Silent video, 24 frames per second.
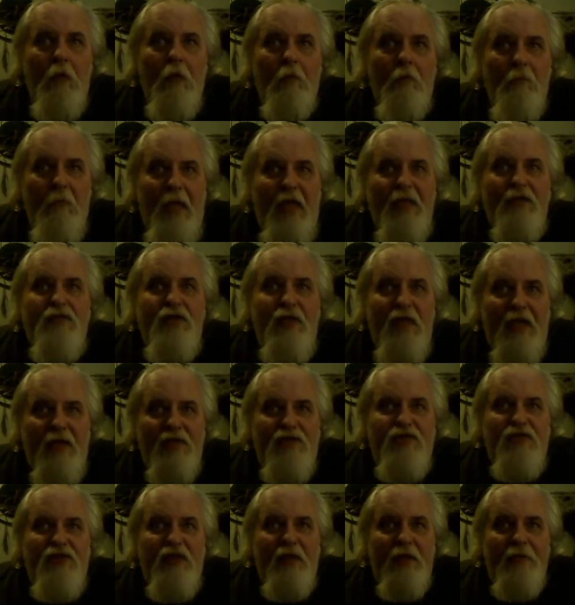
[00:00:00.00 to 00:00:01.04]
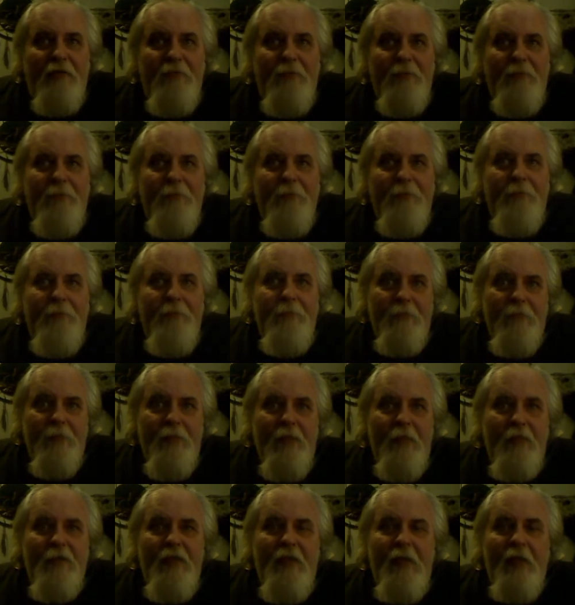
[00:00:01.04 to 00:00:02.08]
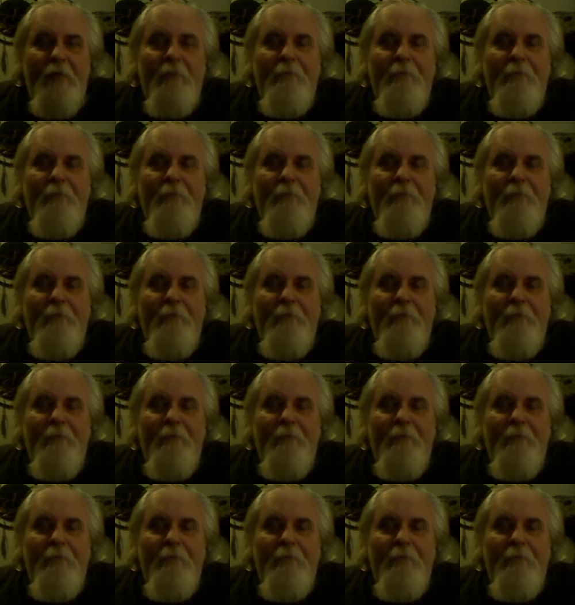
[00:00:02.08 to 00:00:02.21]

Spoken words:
Imagine that shit. Okay.